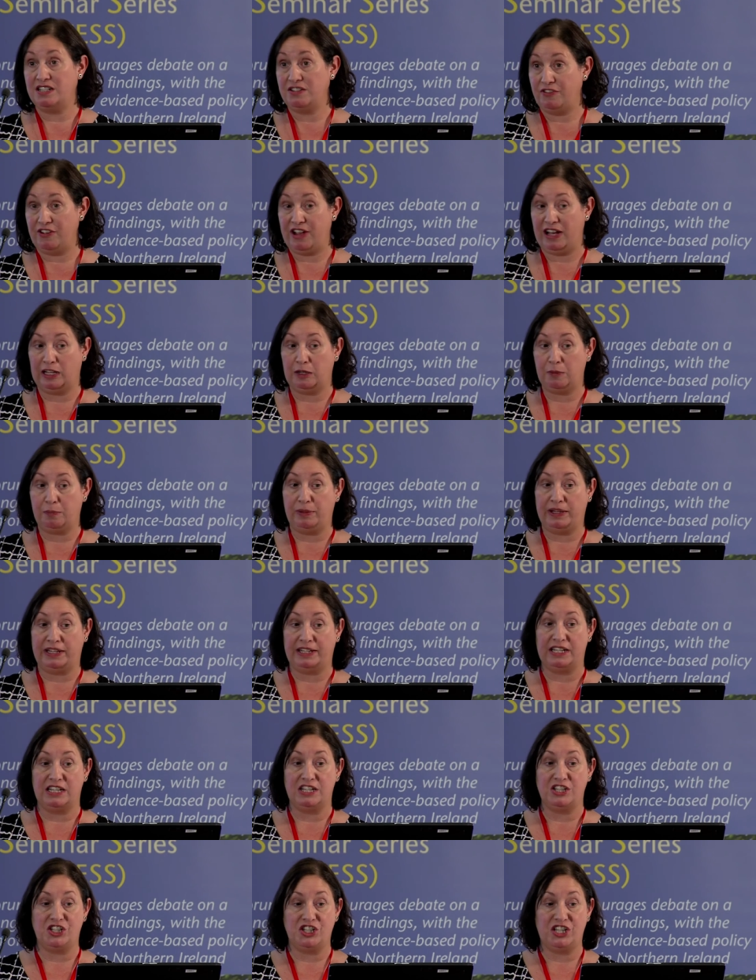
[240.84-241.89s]

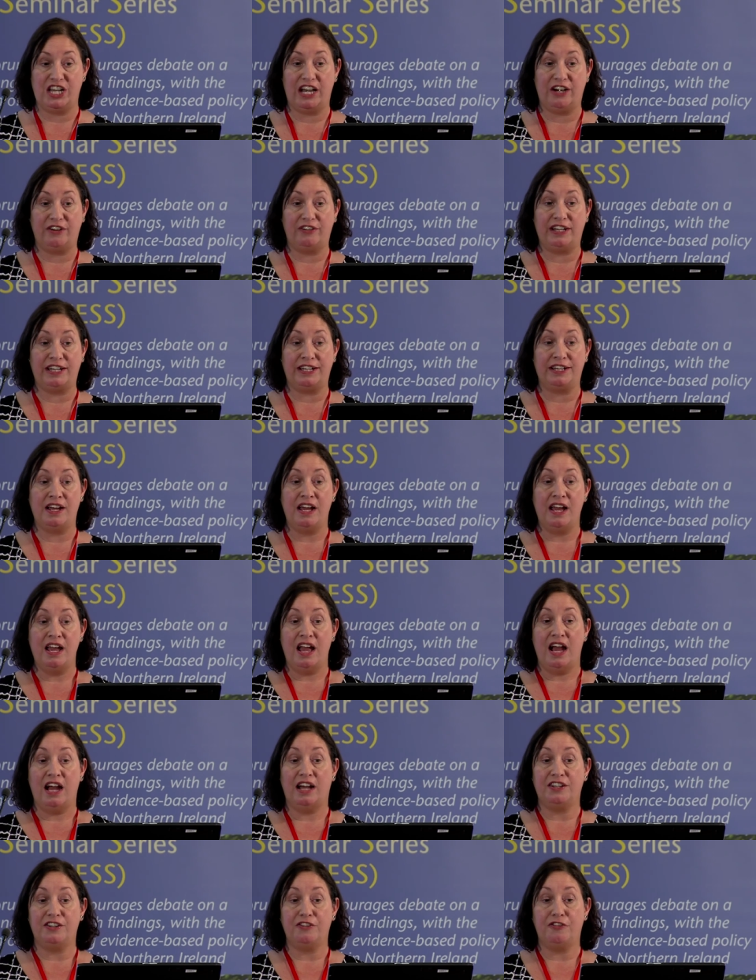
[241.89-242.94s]
developing, sharing
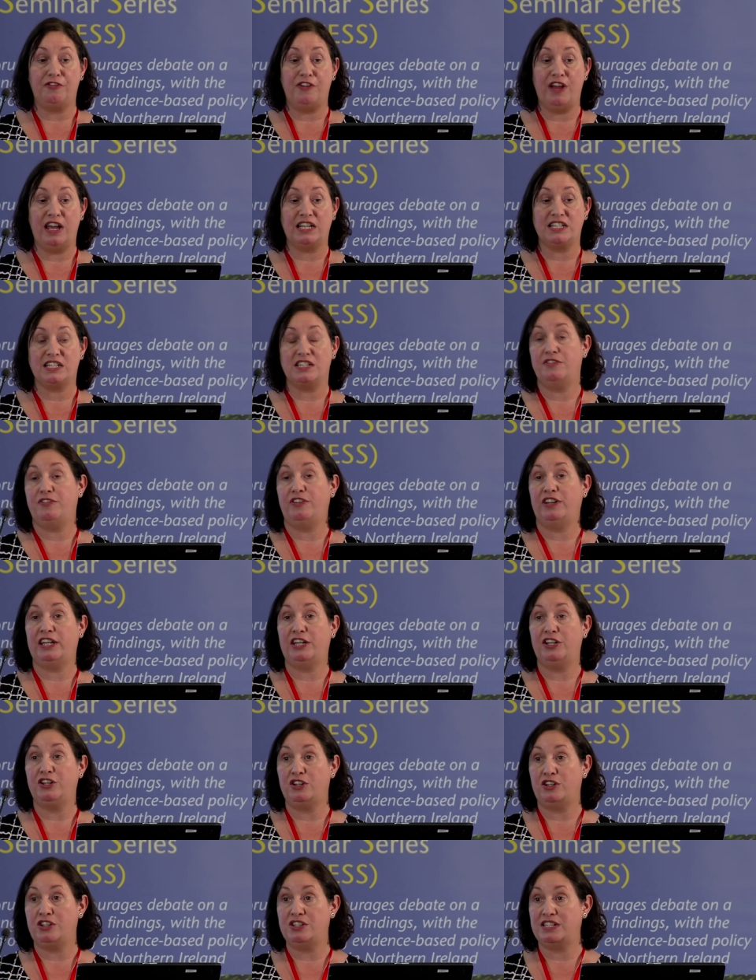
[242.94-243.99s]
and effectively
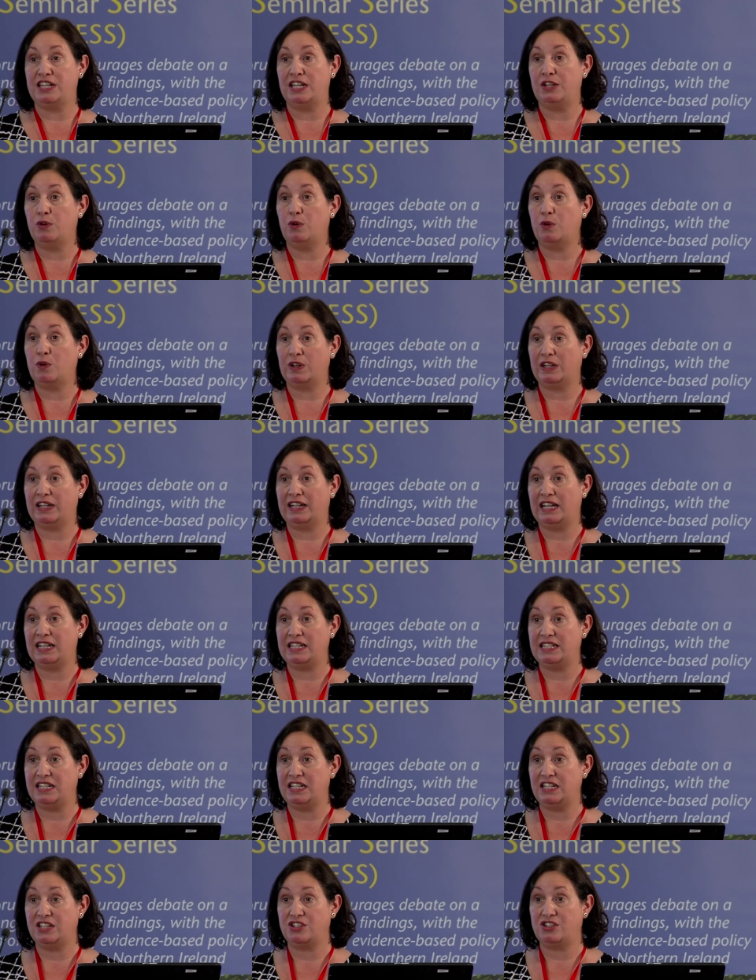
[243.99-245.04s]
using
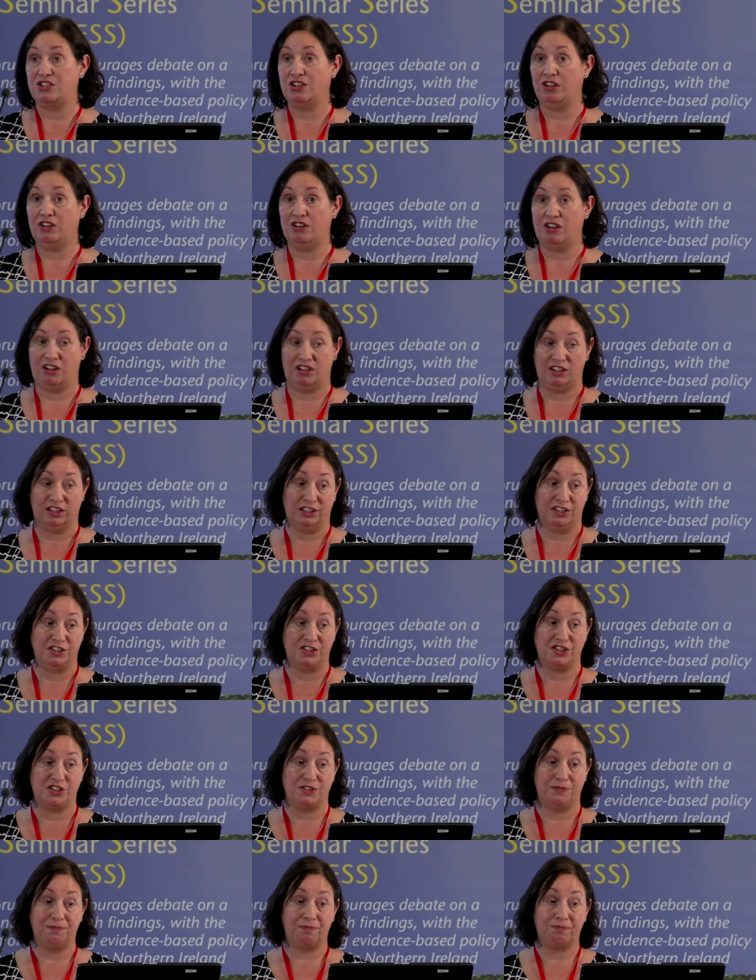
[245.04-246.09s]
organisational
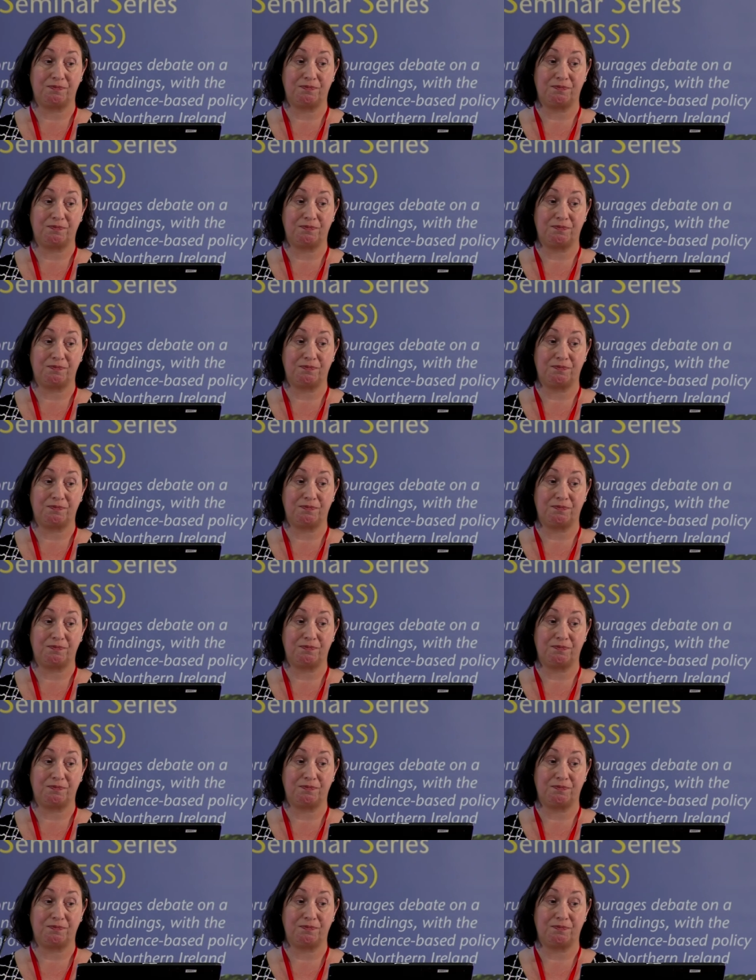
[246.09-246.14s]
knowledge.